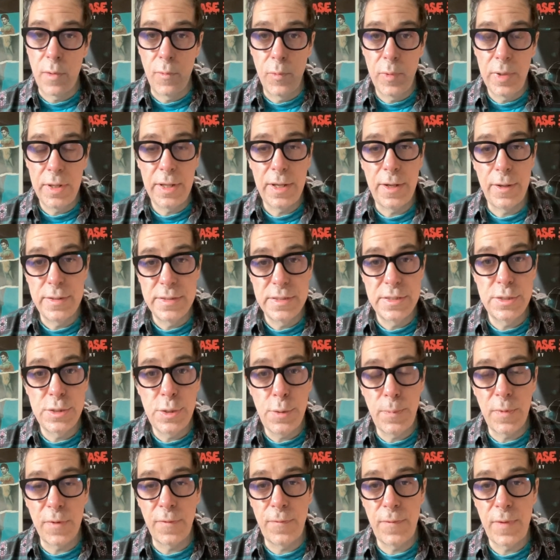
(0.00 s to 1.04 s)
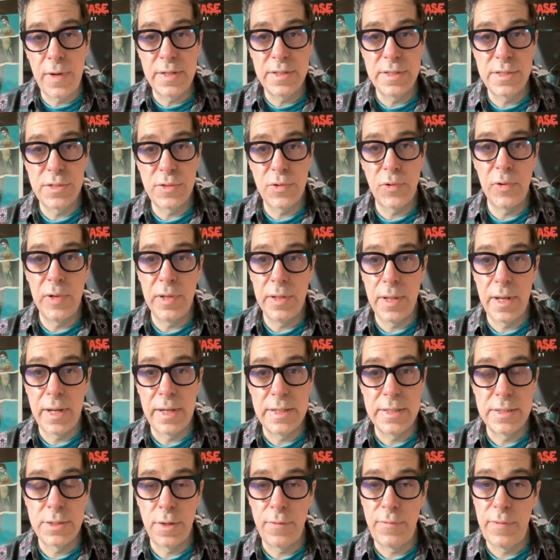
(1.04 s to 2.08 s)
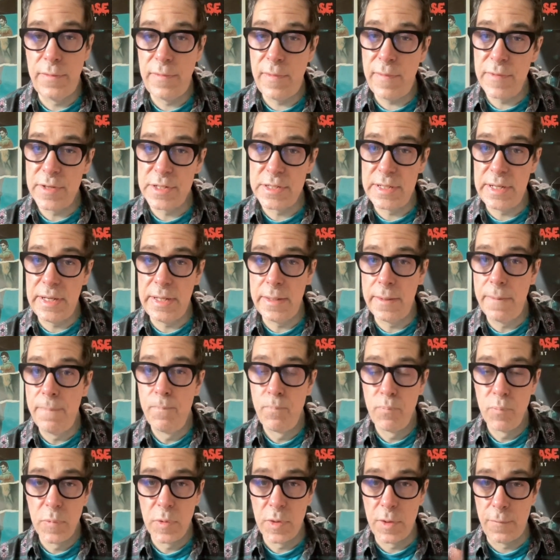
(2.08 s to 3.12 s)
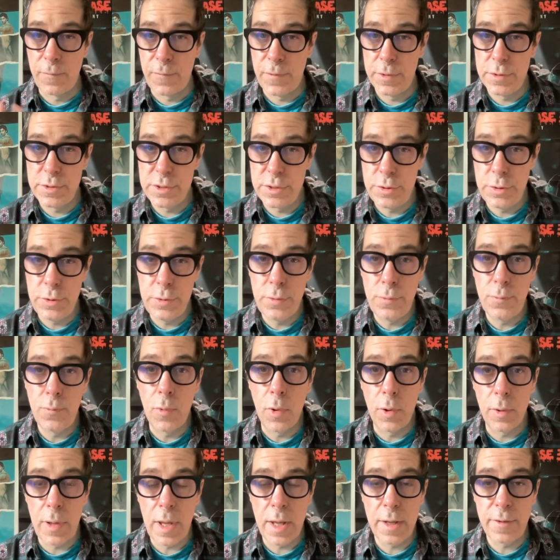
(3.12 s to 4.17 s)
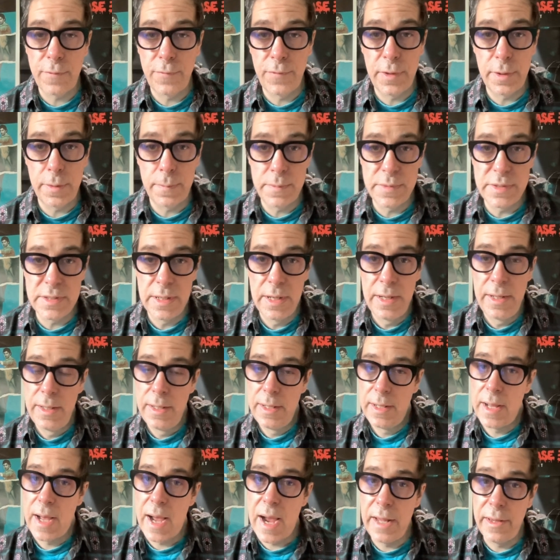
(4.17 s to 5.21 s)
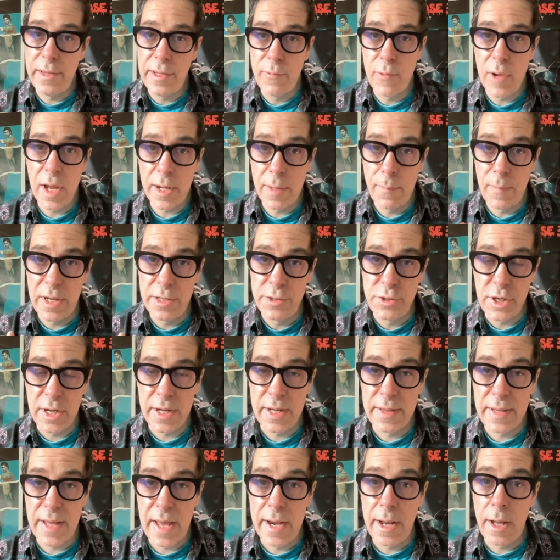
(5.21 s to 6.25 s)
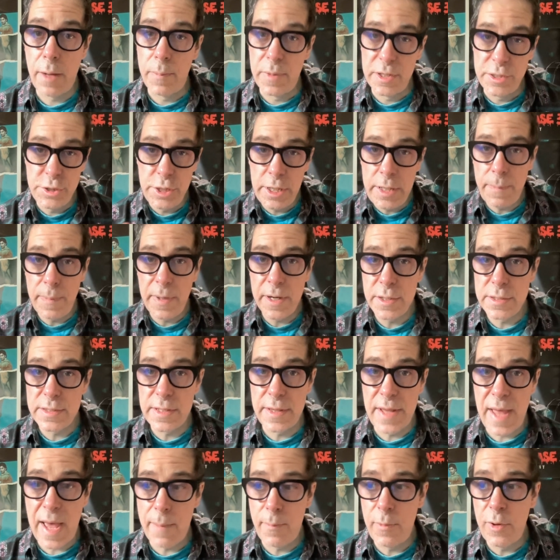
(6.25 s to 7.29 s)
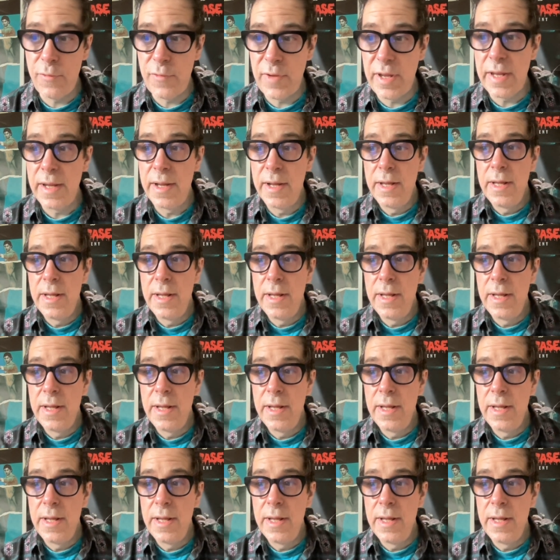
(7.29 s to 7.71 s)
really super fun storyline. So if you've never seen the first two Warlock films, highly recommend checking that out. But she appears in that movie,